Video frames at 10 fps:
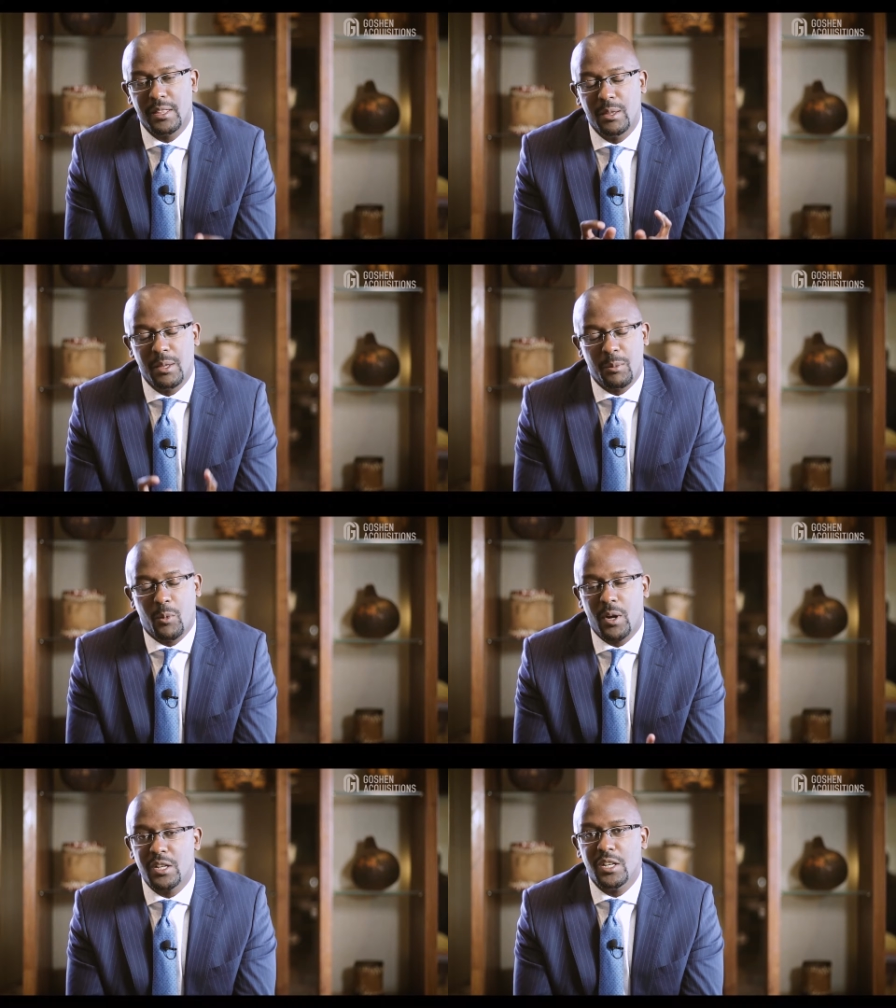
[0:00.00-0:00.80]
The
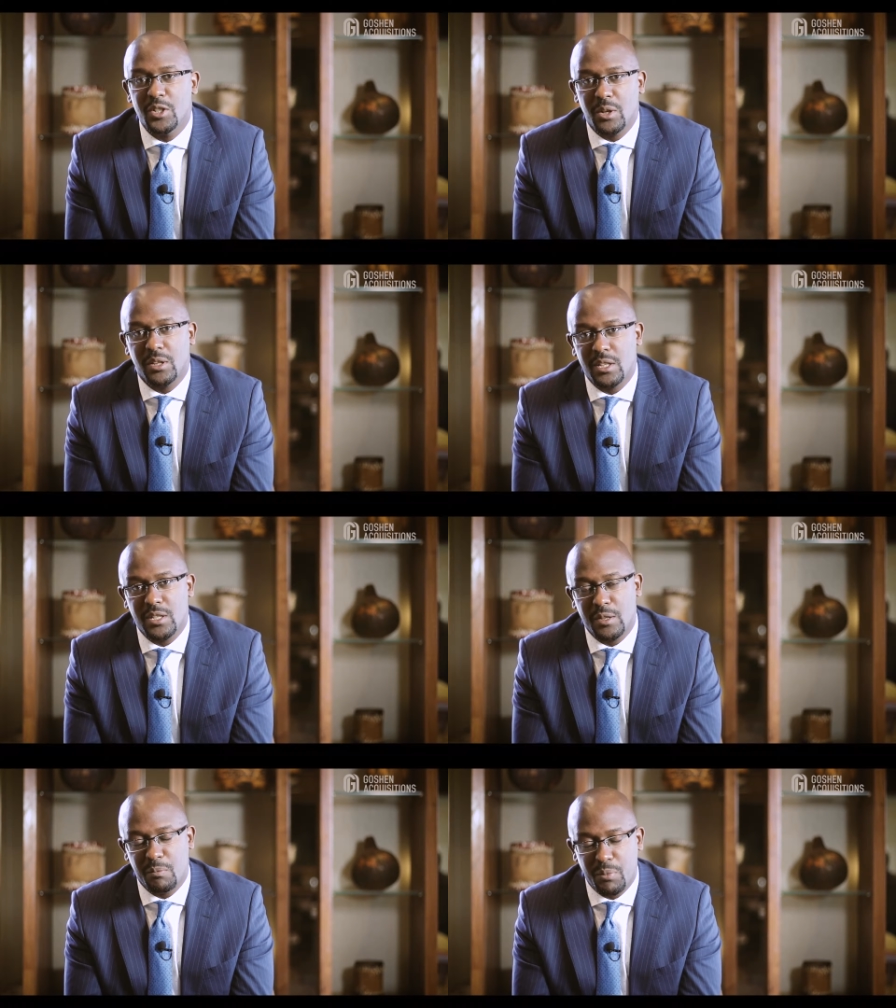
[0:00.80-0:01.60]
one reason this
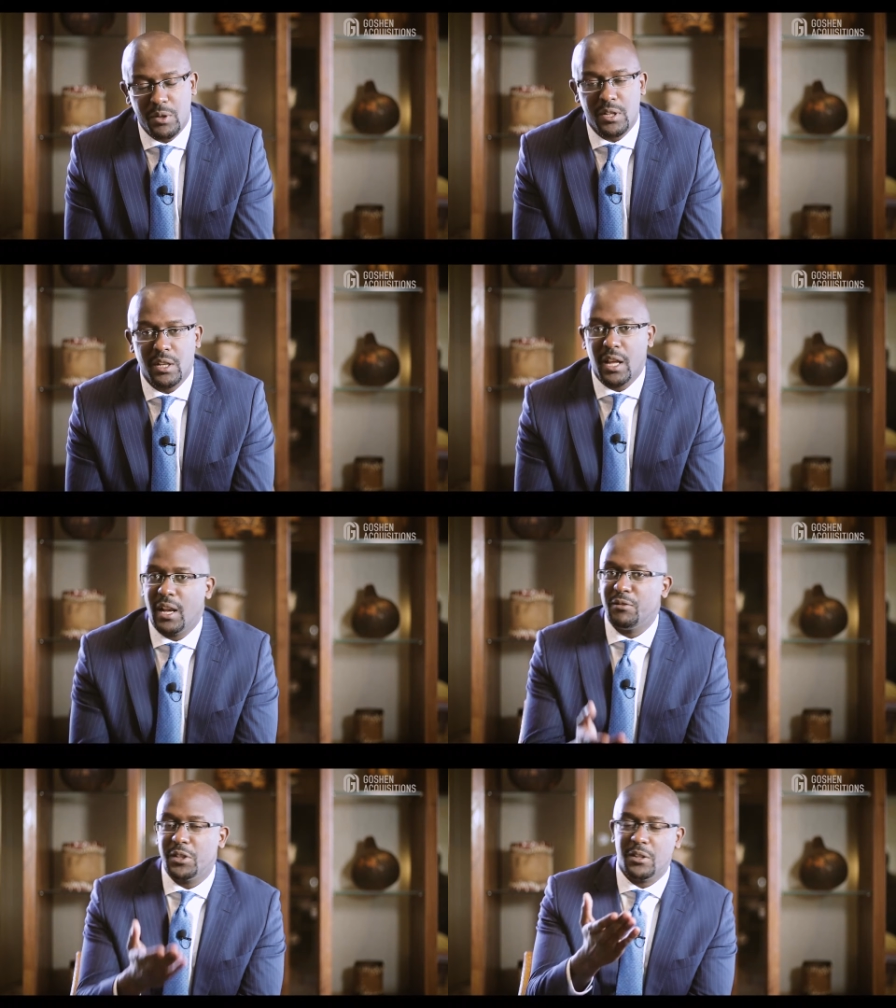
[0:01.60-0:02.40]
is important, and
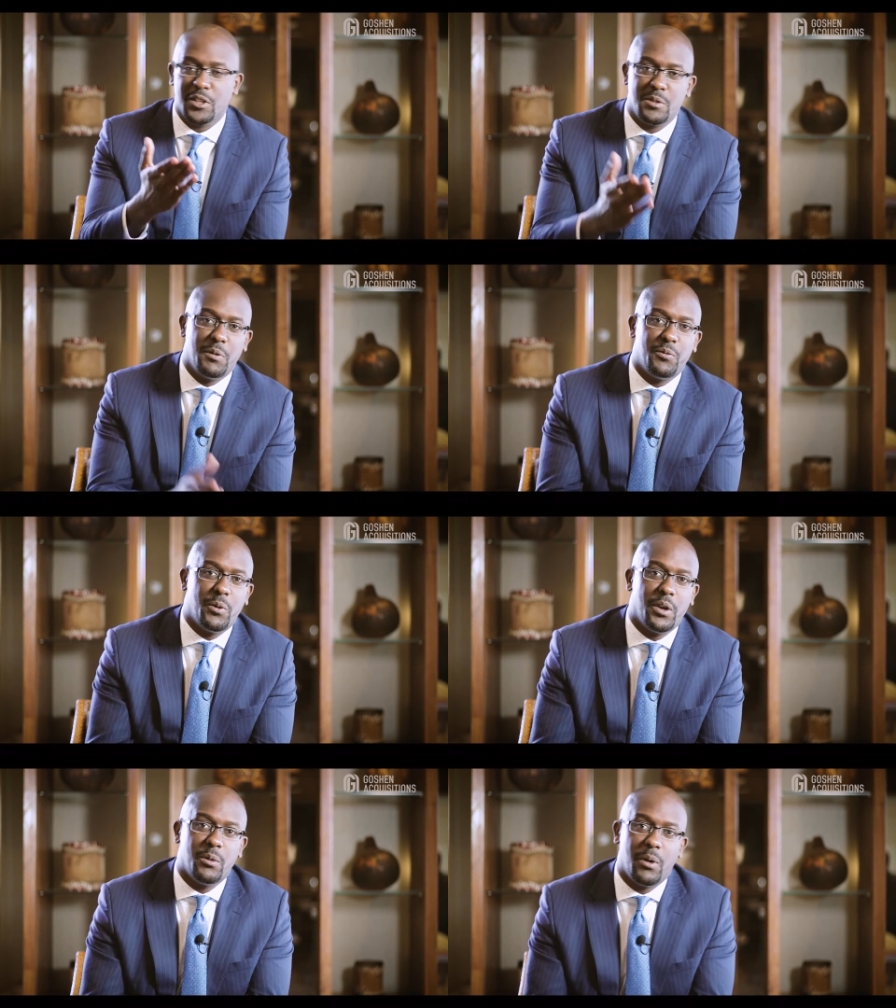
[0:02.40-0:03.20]
I've shared this
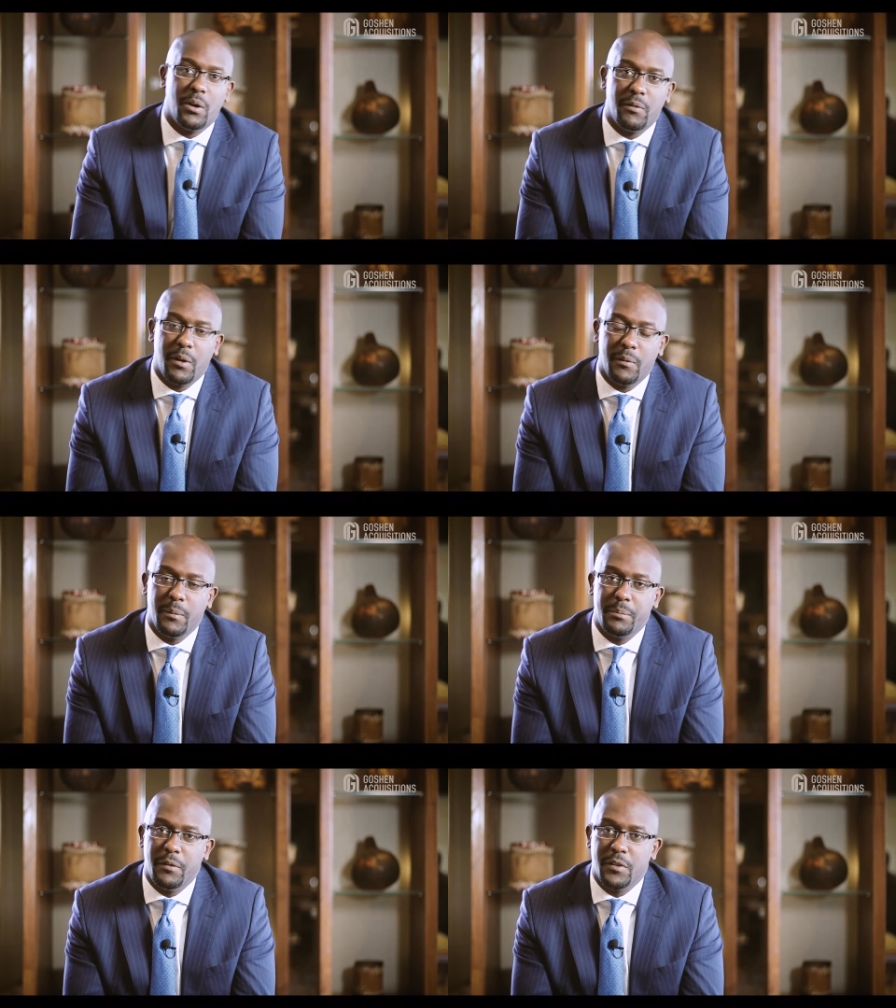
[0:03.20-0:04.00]
before in one of our
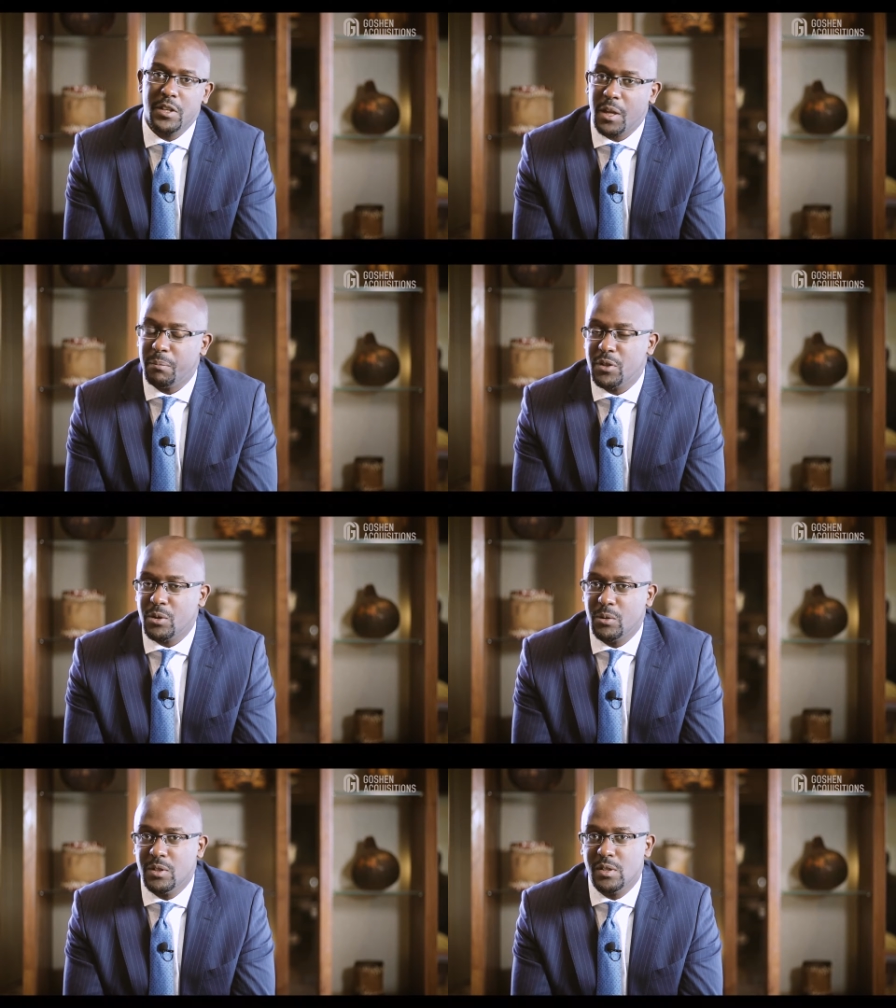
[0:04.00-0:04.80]
previous
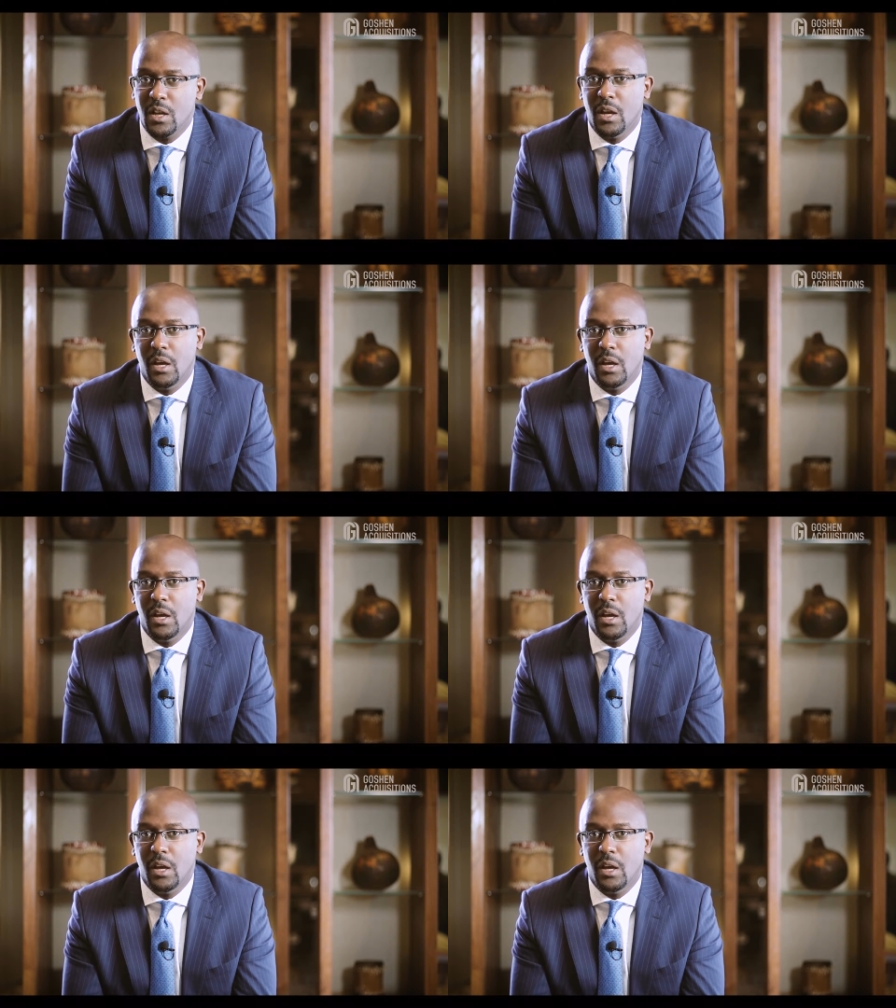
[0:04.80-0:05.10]
episodes,